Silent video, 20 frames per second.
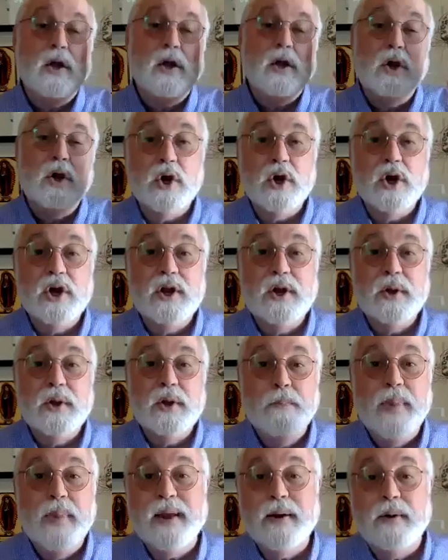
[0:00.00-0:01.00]

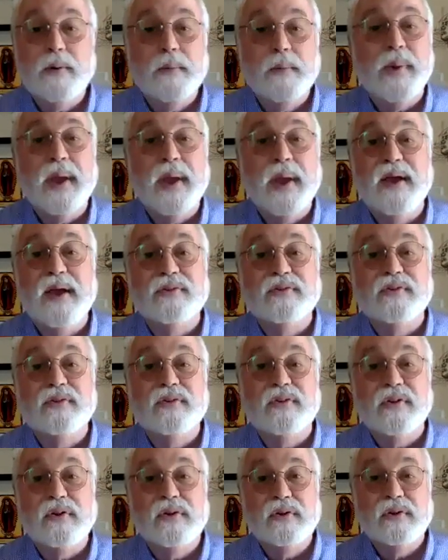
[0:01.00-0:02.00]
"Good, better,
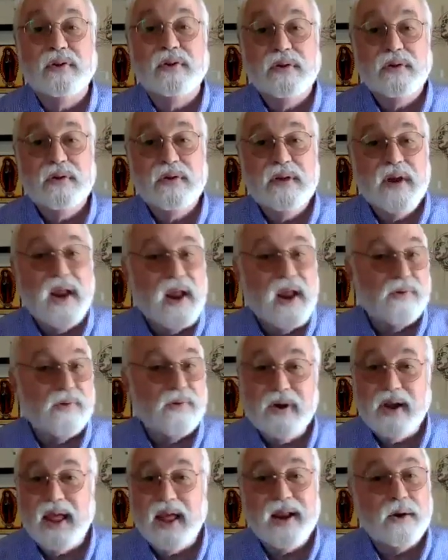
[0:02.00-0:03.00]
best,
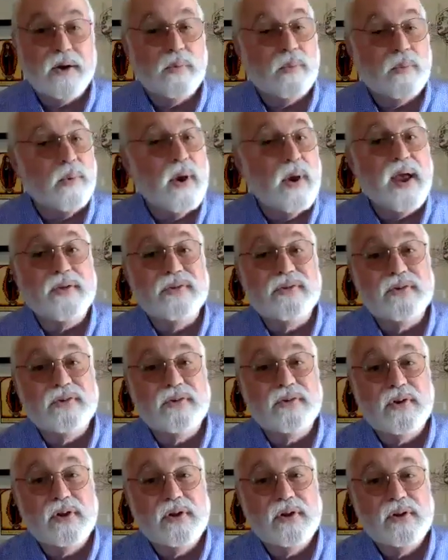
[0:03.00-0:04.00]
never let it
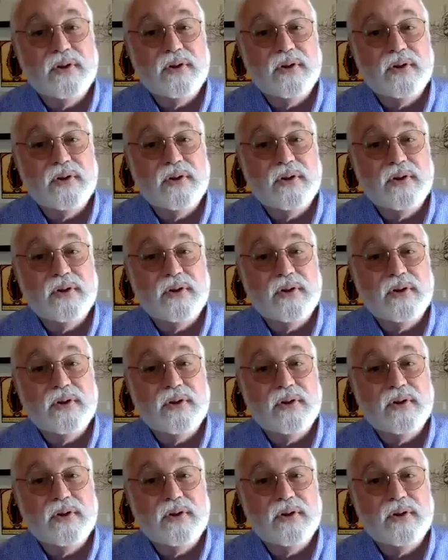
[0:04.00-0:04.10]
rest,